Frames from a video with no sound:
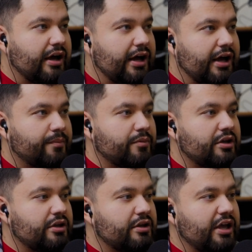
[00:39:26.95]

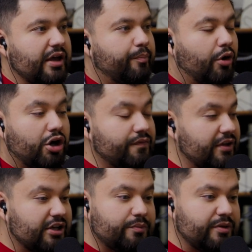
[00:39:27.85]
part of
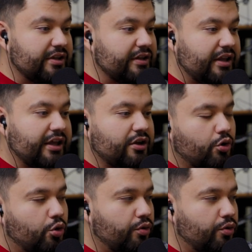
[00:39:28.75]
it could be that like